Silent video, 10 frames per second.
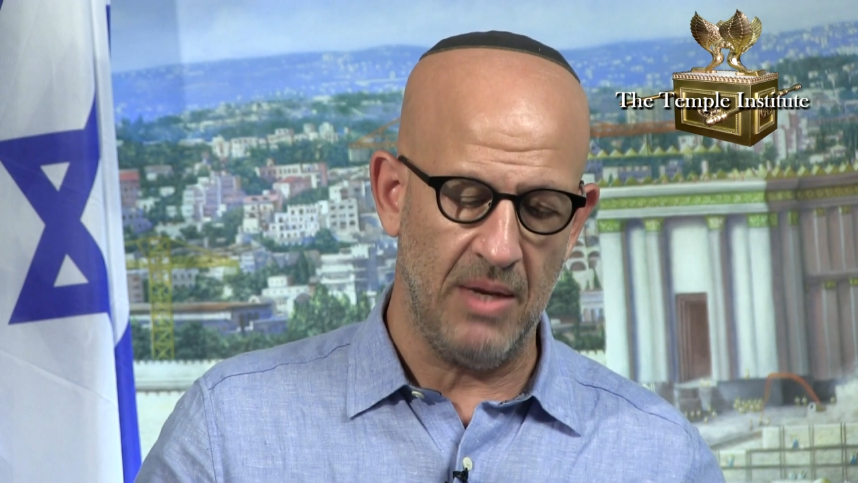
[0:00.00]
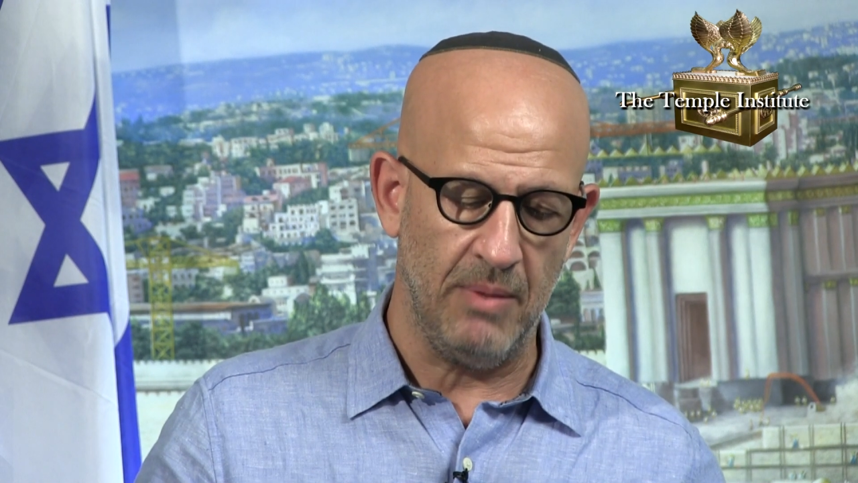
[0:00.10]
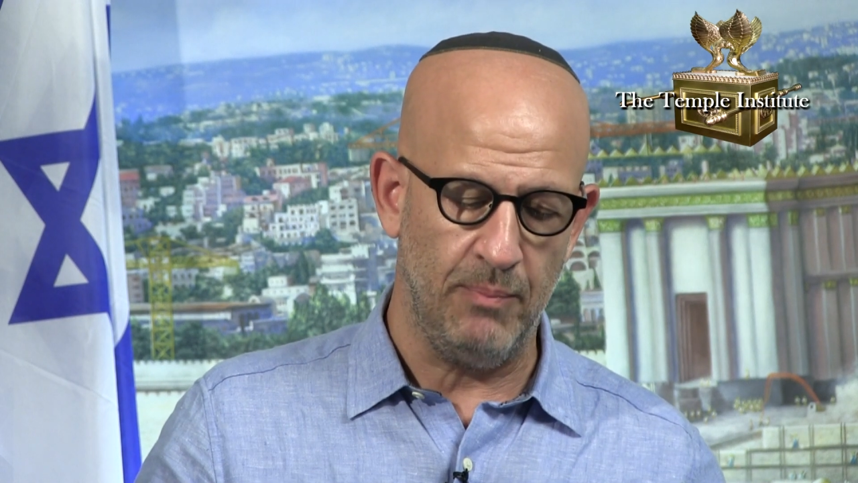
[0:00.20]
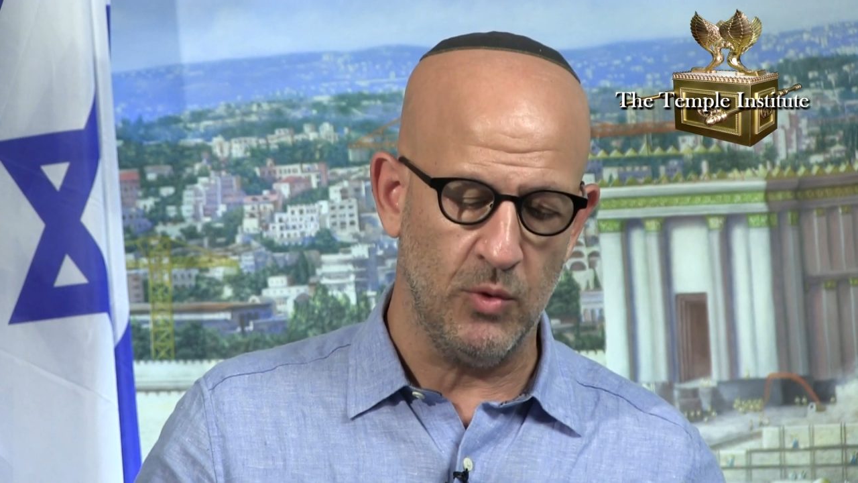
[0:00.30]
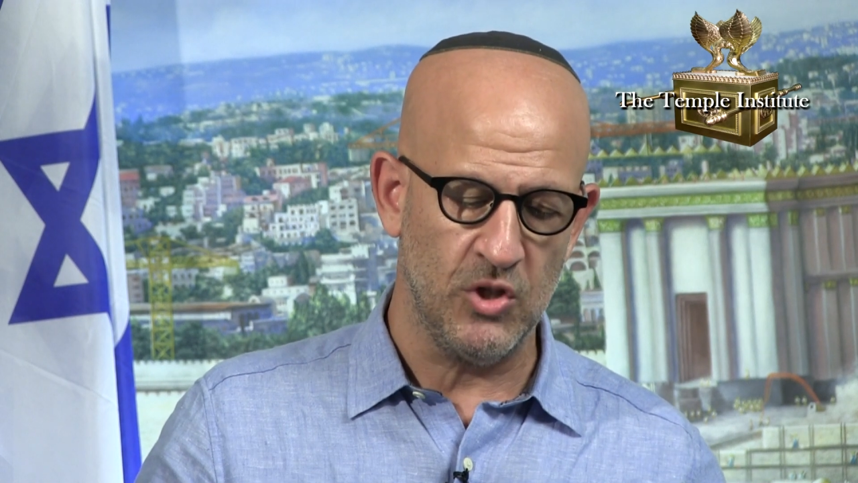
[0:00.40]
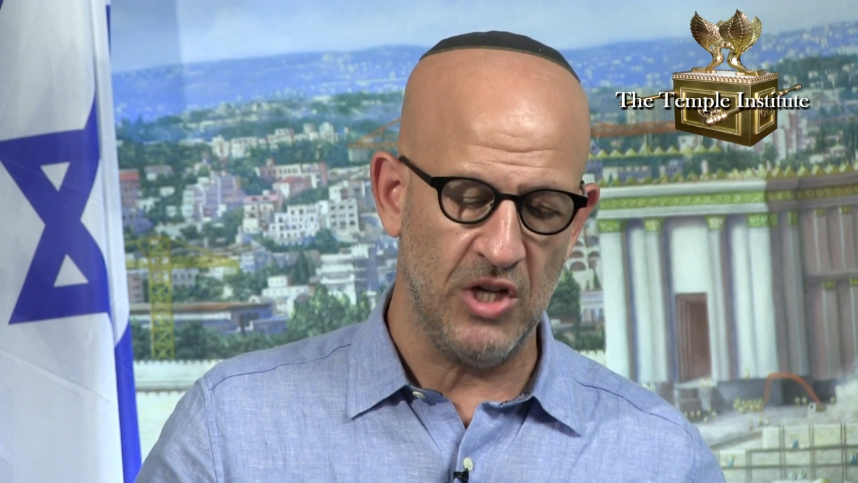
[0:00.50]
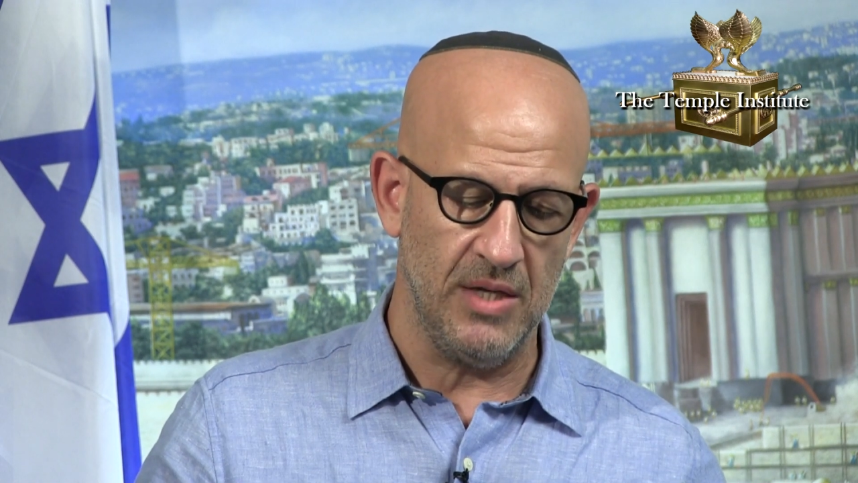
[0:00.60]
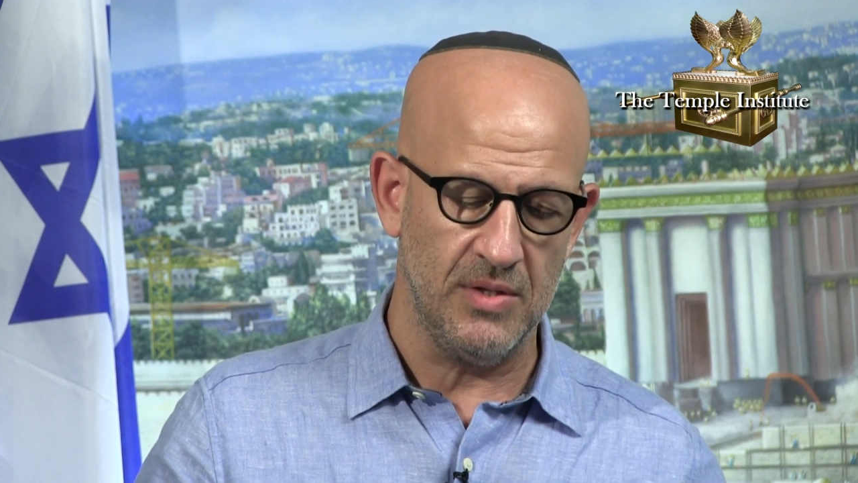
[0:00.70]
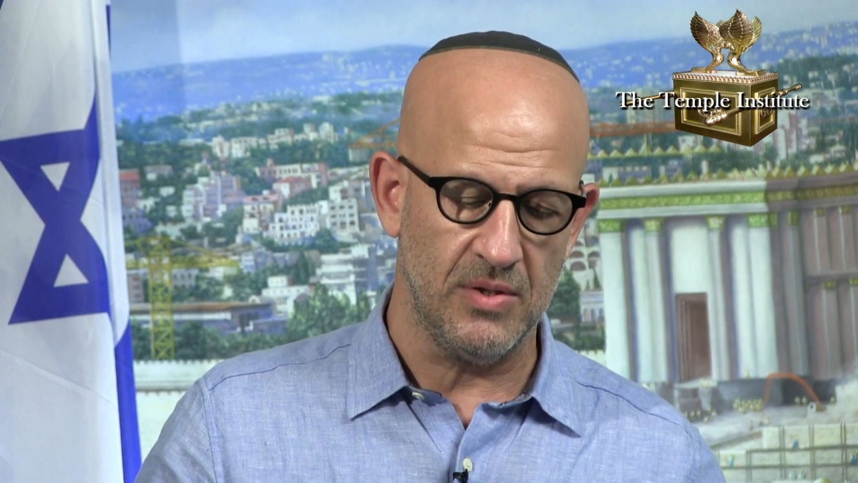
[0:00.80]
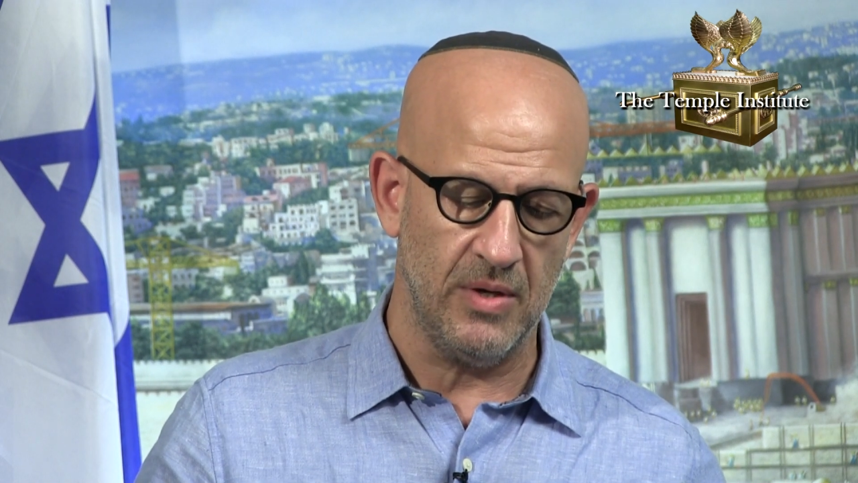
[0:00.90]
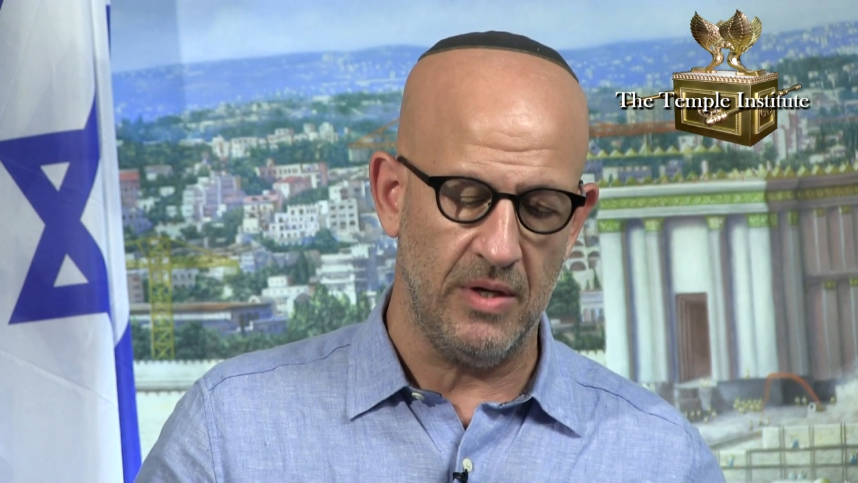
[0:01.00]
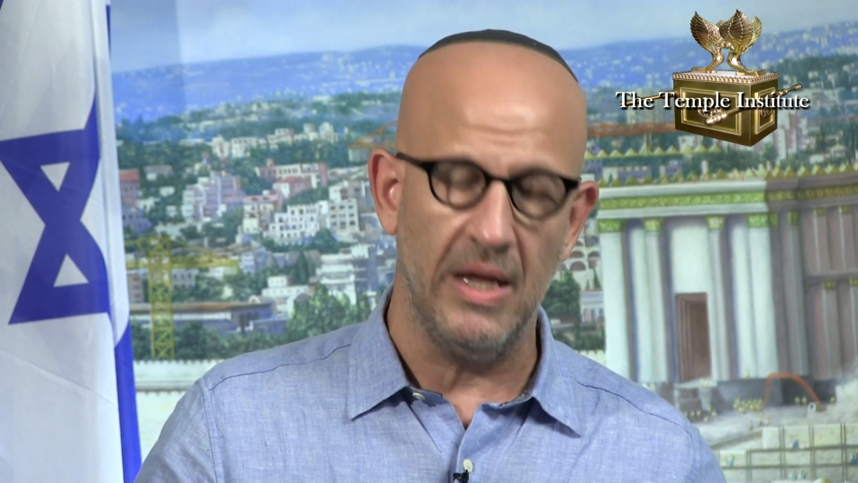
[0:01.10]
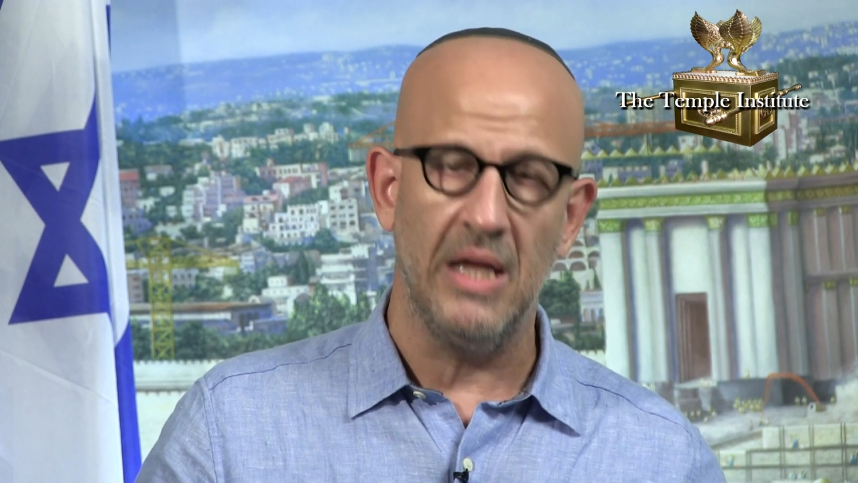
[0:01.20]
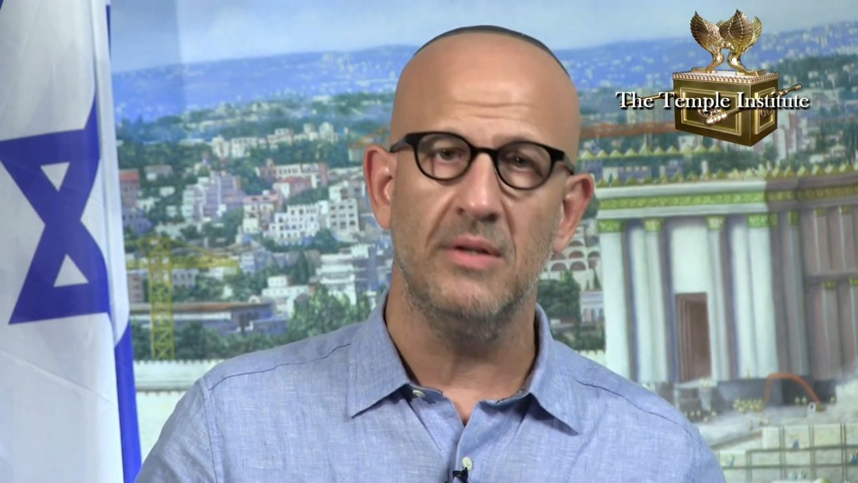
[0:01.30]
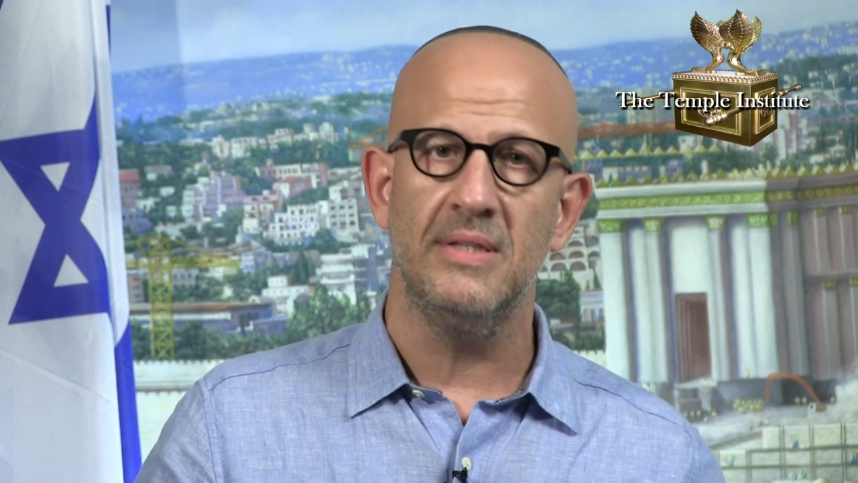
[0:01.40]
miposhe Yisrael
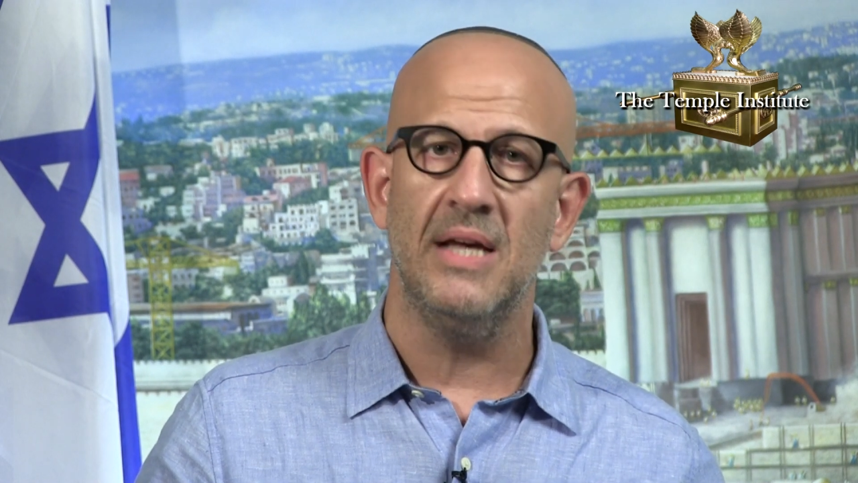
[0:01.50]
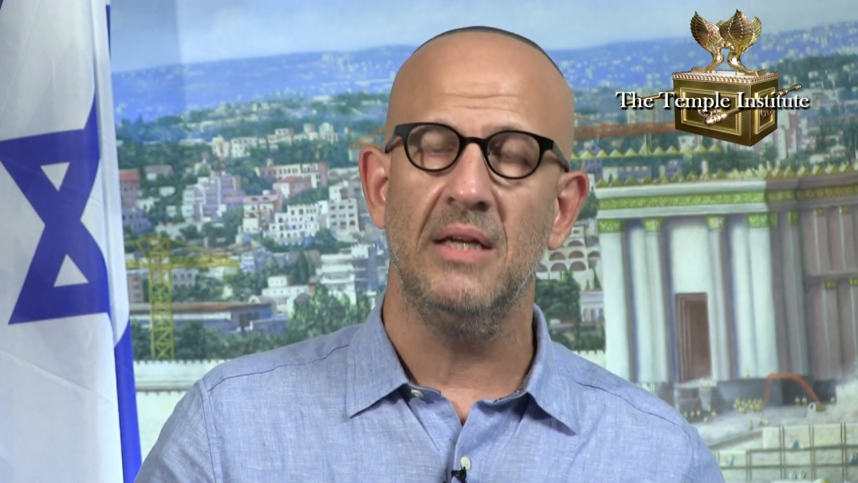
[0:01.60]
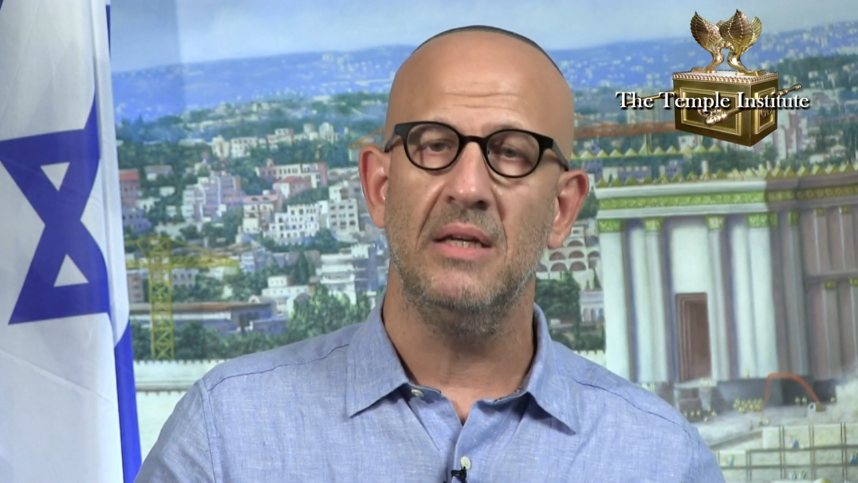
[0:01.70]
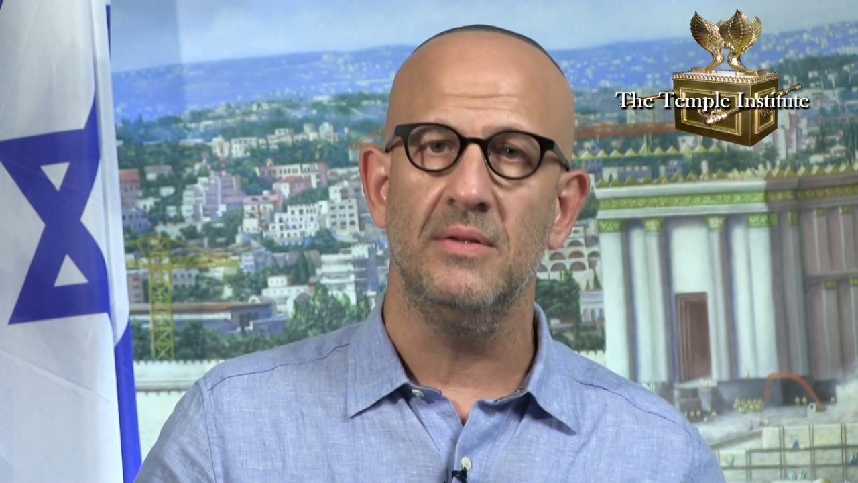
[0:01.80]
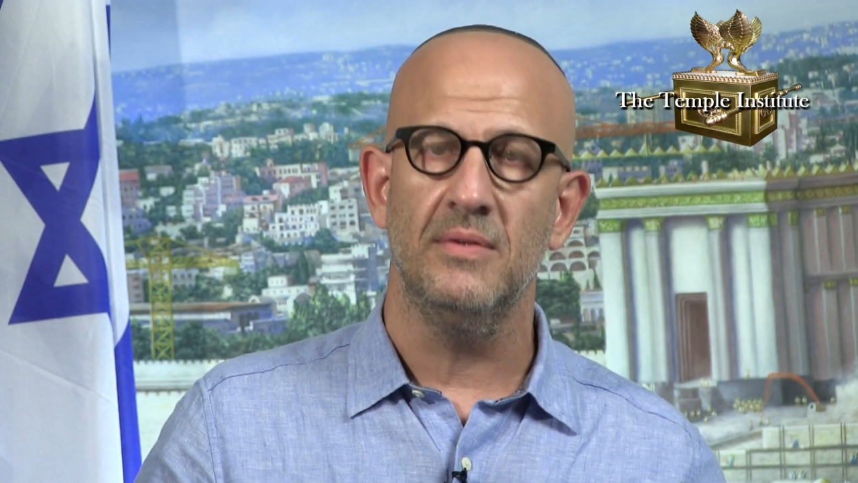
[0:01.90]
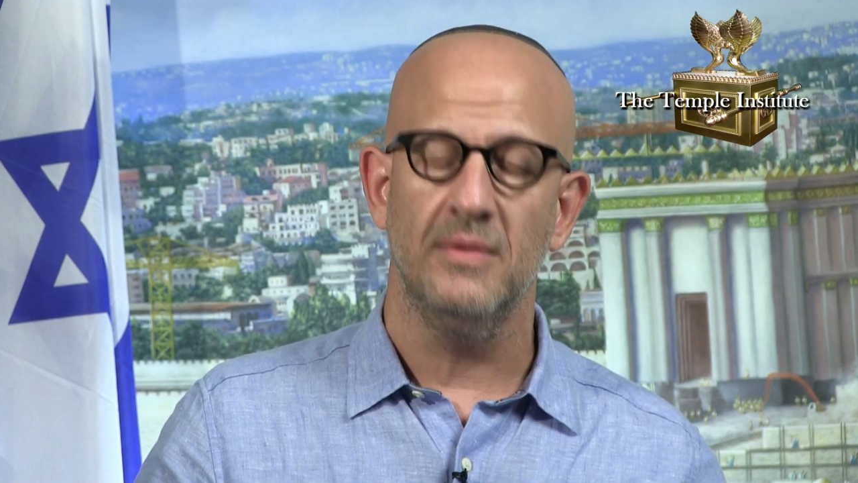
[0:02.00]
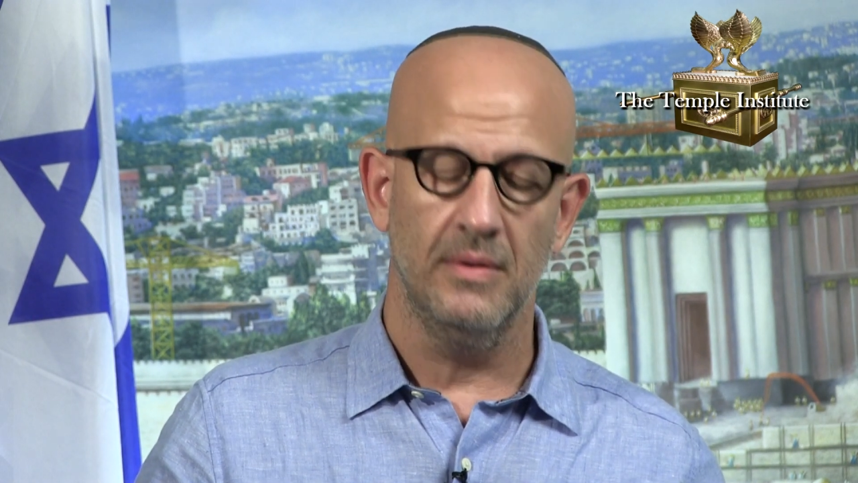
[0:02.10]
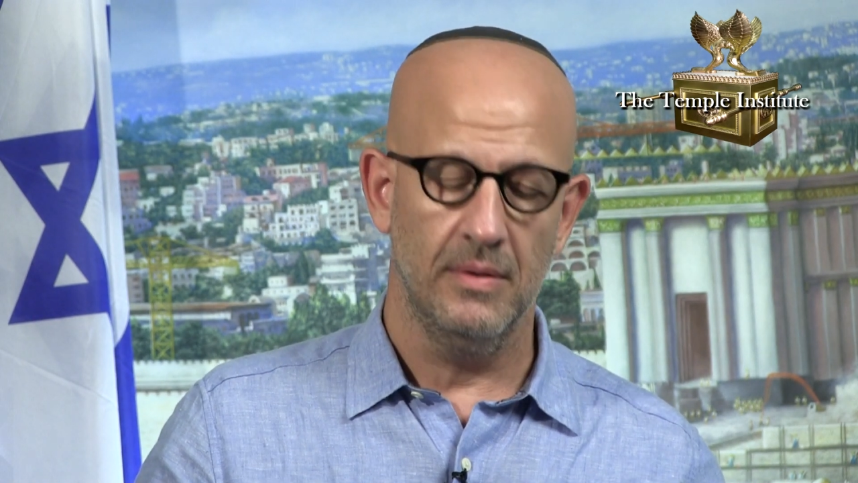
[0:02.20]
eno ta'anit.